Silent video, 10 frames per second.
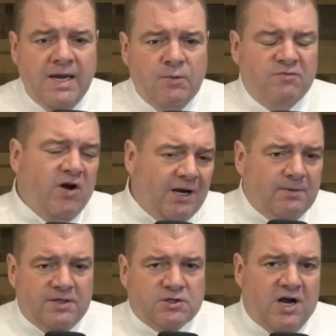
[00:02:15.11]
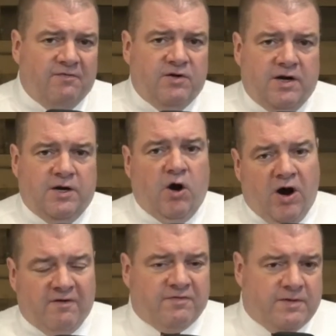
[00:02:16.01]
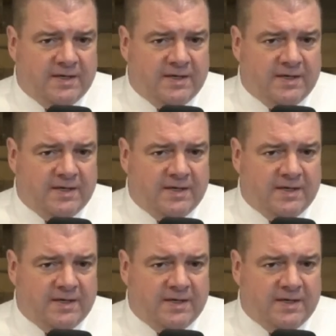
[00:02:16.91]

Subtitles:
we've talked about this off and on, off